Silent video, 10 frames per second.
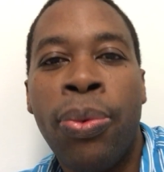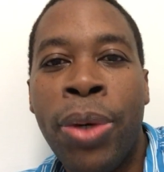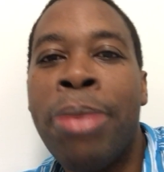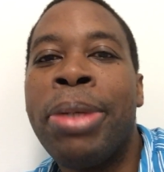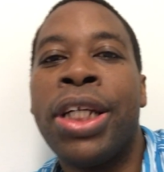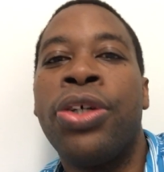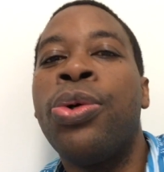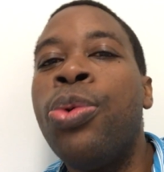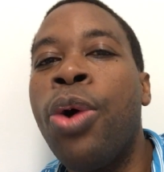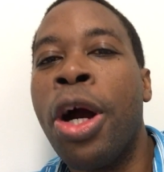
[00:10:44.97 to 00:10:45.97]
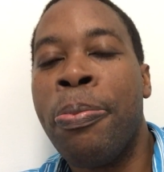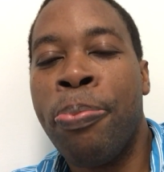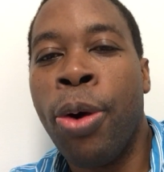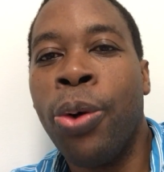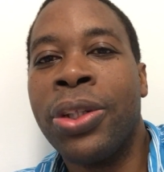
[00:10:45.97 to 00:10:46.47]
women who are
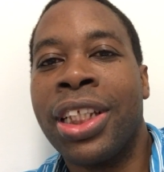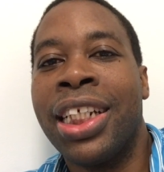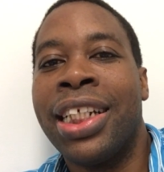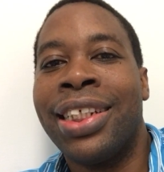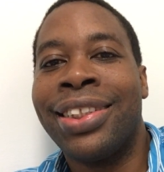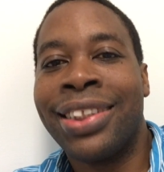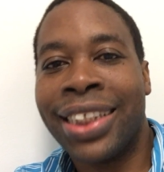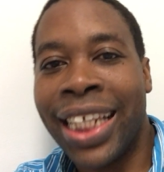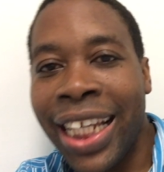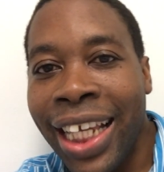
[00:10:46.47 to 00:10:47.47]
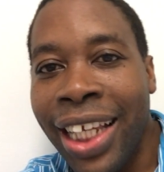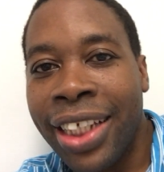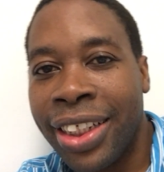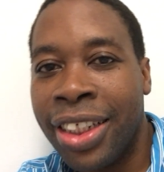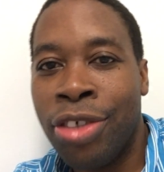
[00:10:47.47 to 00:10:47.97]
both skinny,